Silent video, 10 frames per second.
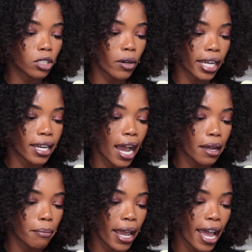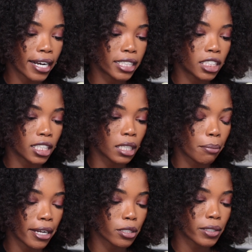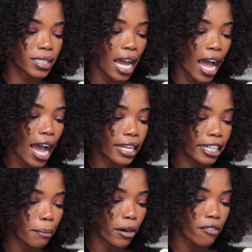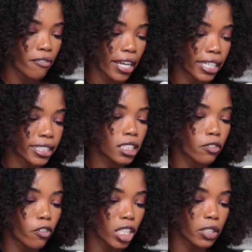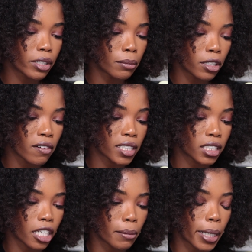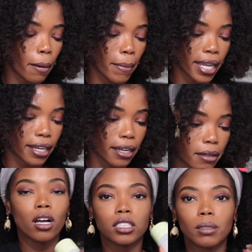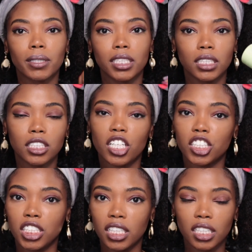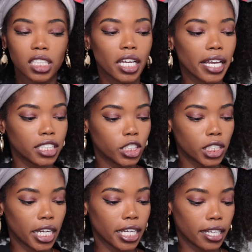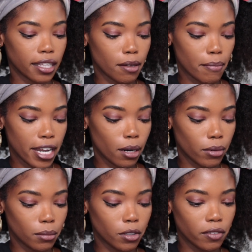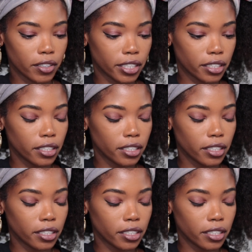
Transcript: soak a cotton pad and gently press onto eye, lip, or face to fully remove stubborn makeup. So I'm gonna just gently shake the makeup remover.